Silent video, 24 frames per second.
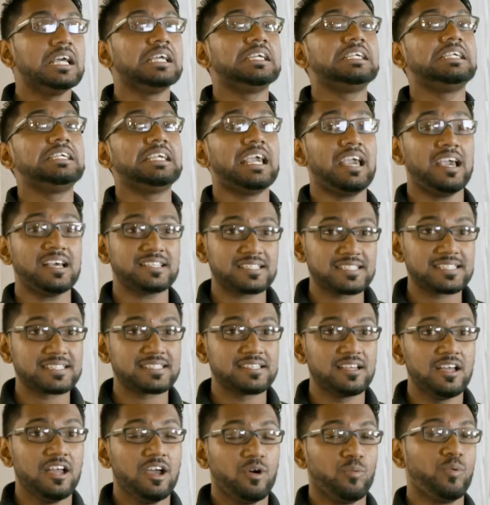Yes.
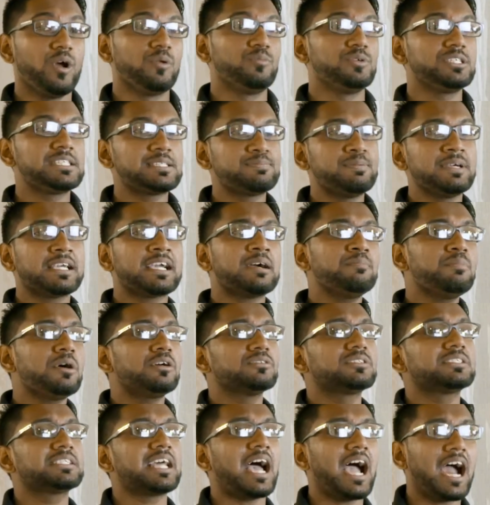When we speak
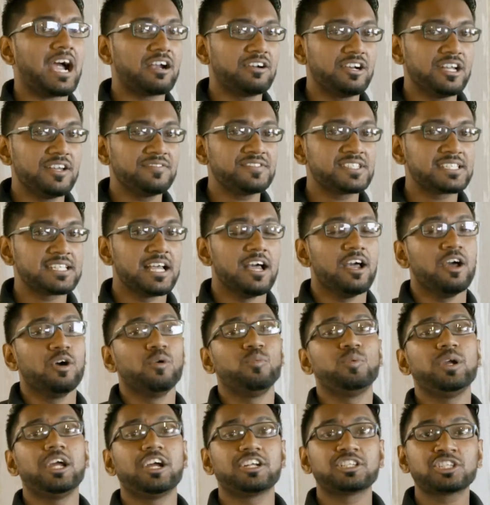about tariffs,
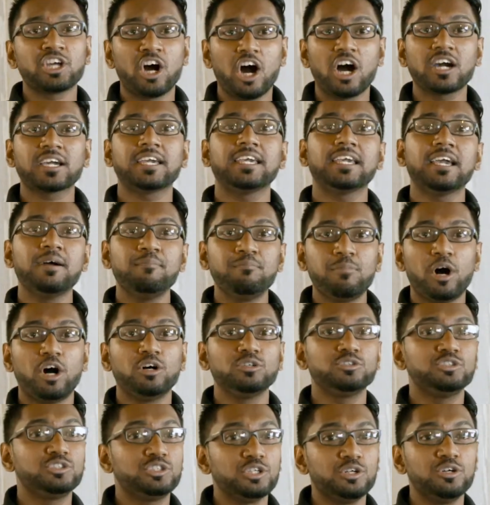we are talking
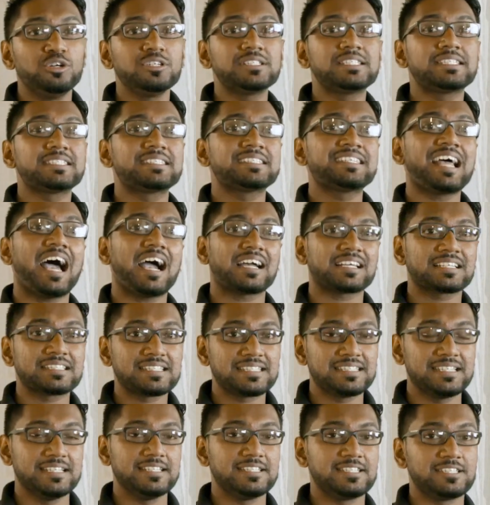about those
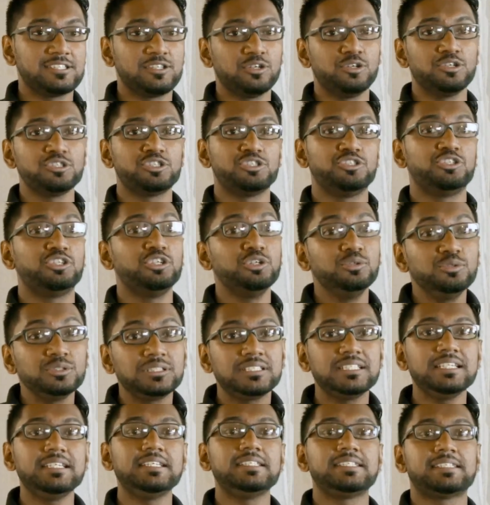taxes, those
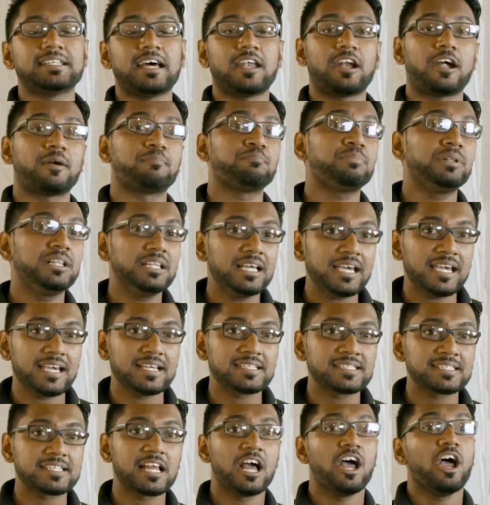duties that are
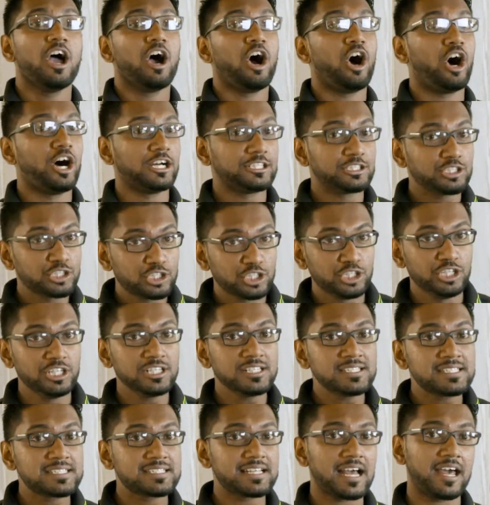placed on
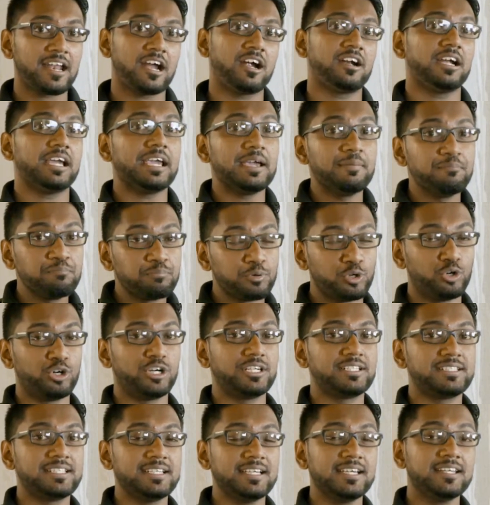goods that are
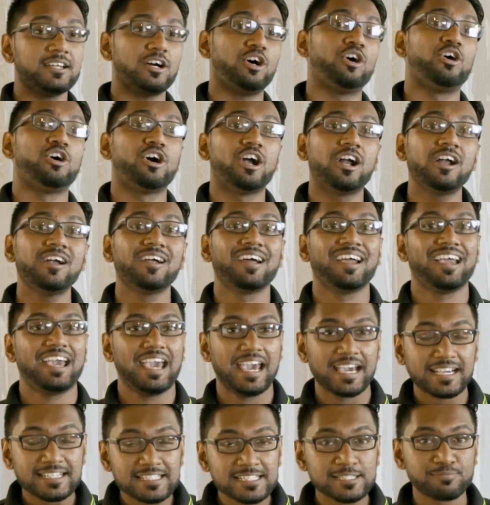imported or
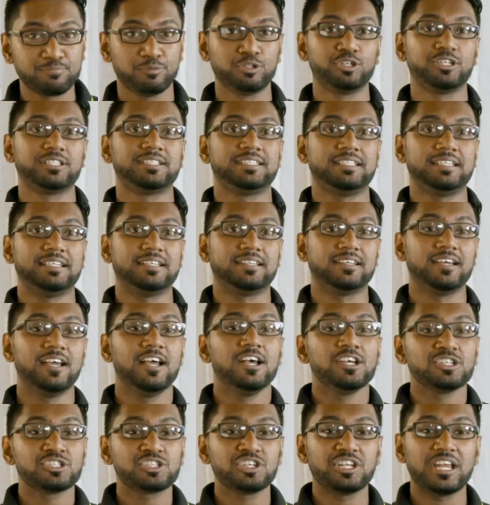exported.
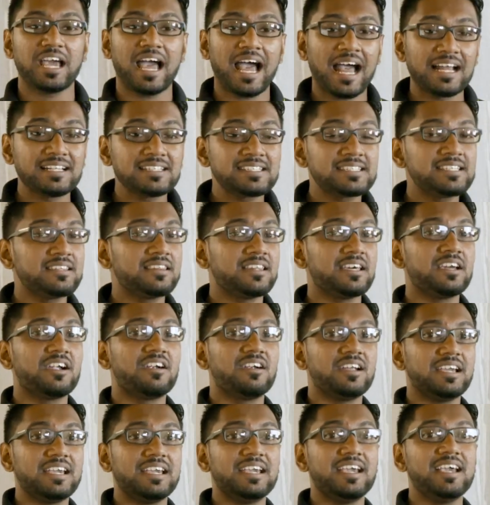So the answer there
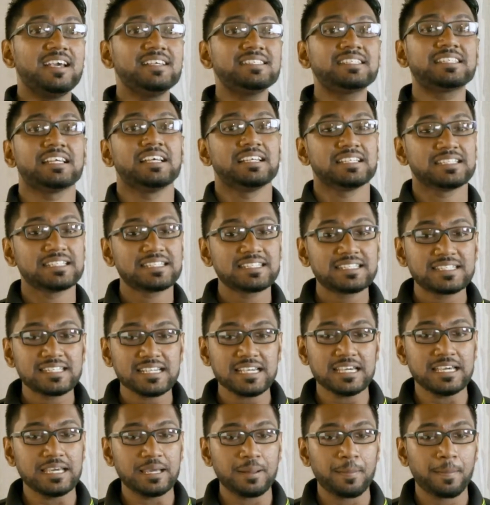is
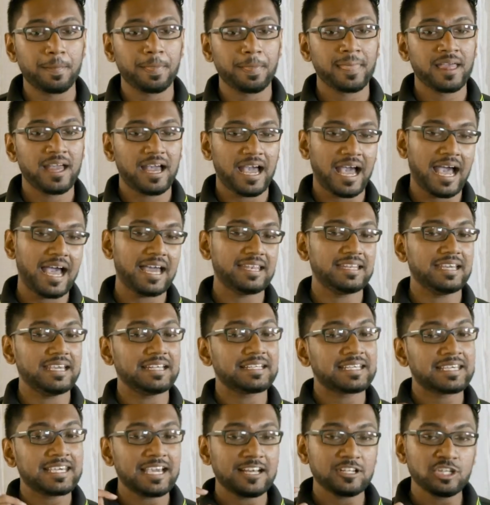C. And it
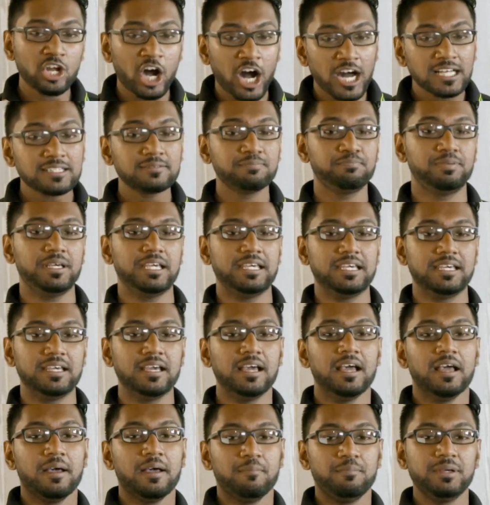cannot be,
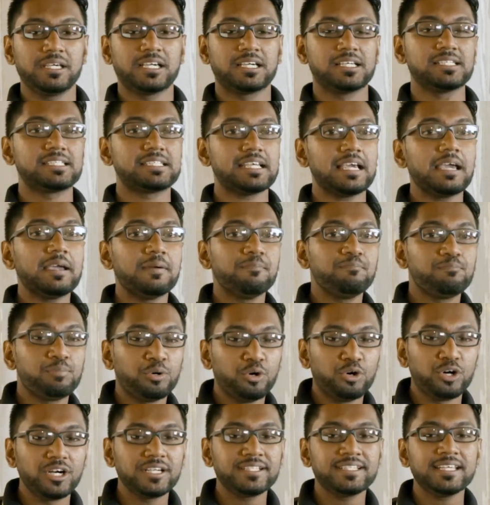because
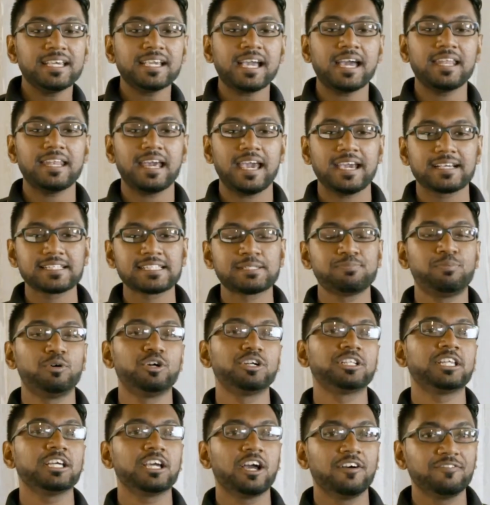importing and
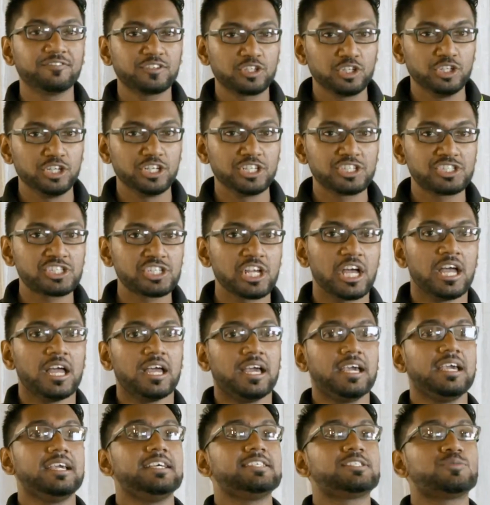exporting of goods
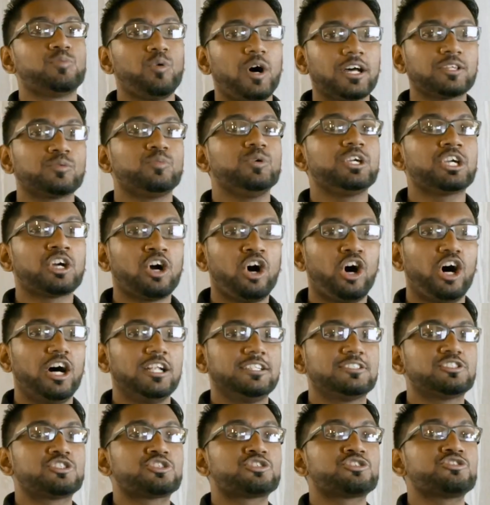is what we call
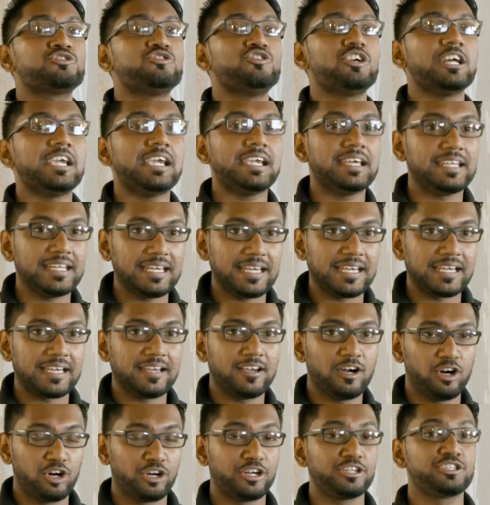trading
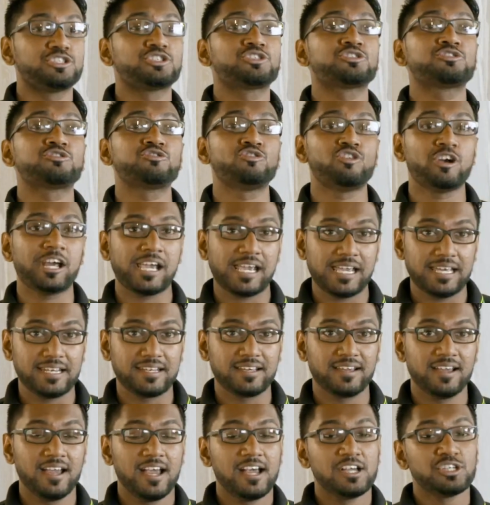or trade.
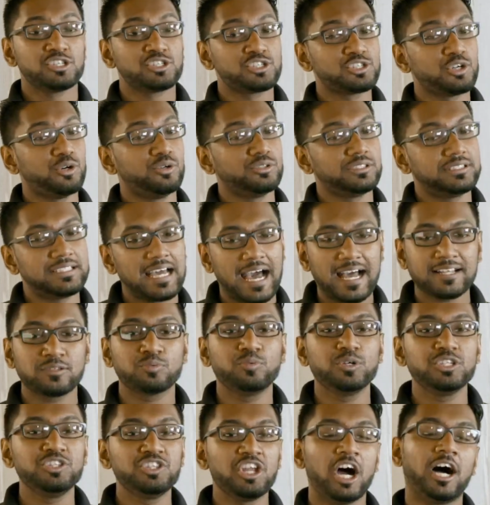So that
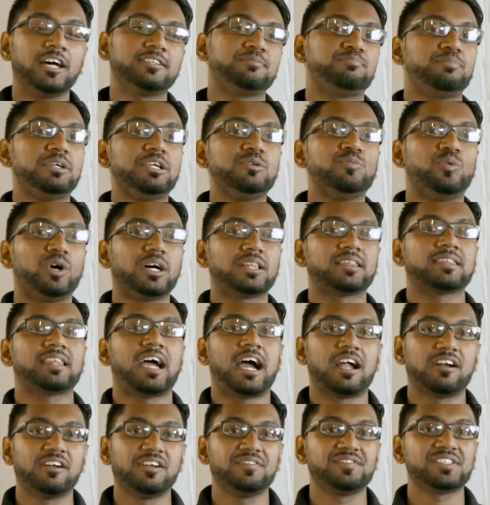would not be what
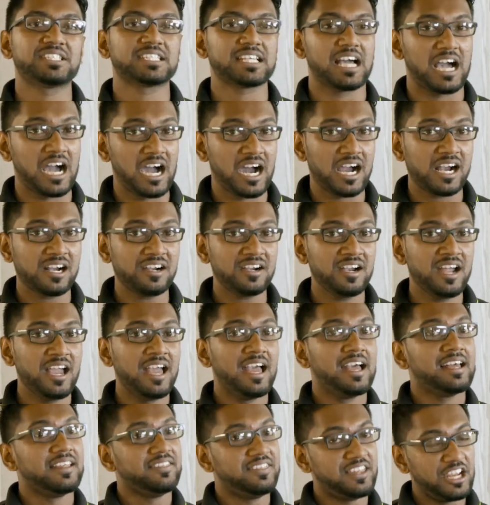tariffs are.
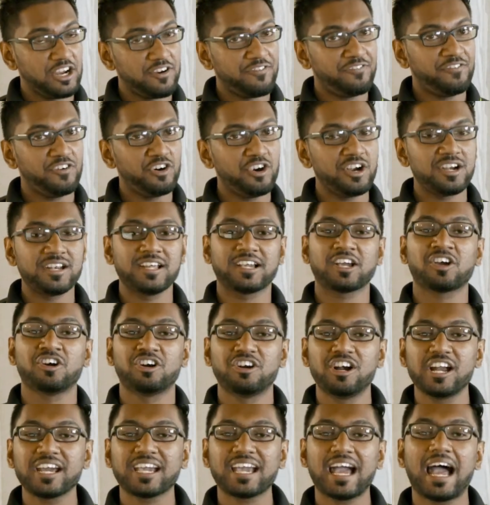Therefore, the
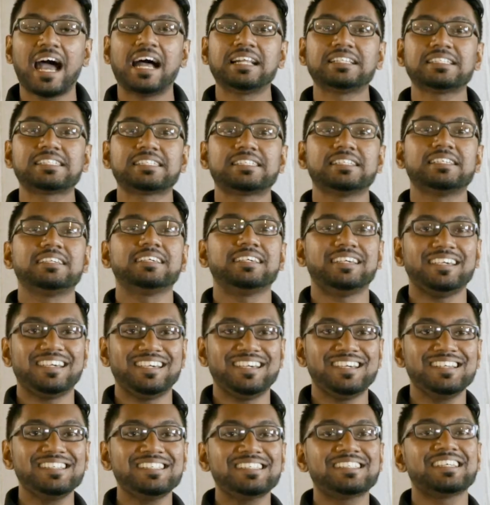correct answer
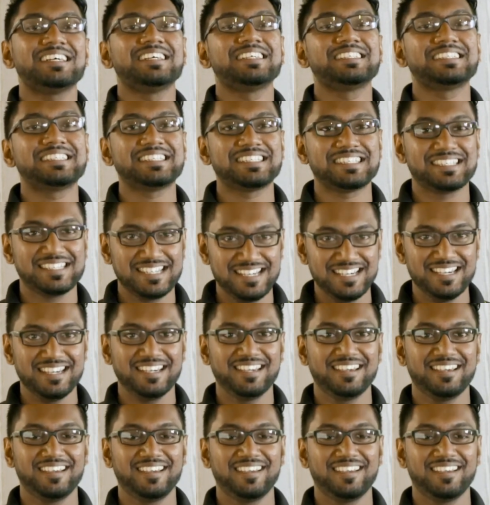is C.